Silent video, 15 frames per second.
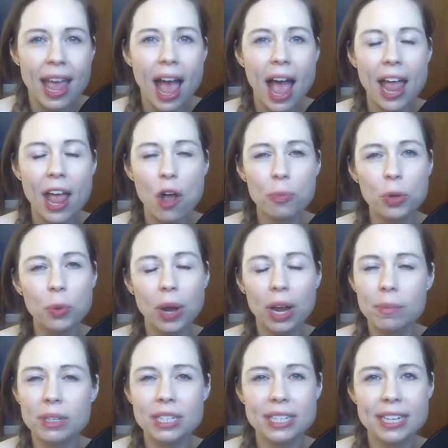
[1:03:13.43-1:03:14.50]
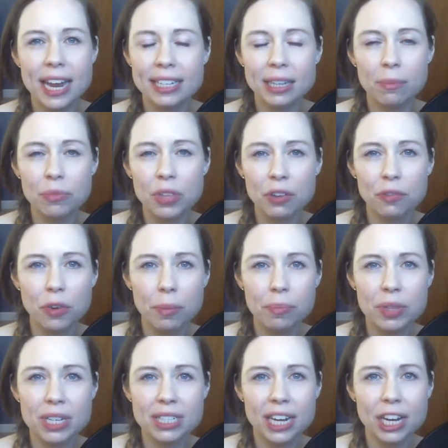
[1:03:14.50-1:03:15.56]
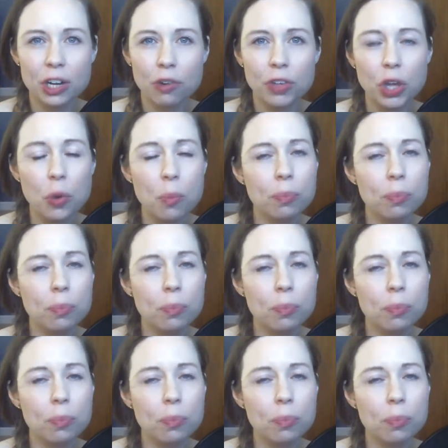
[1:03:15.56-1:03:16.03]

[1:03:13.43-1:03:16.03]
I hope you were able to take something from this interview.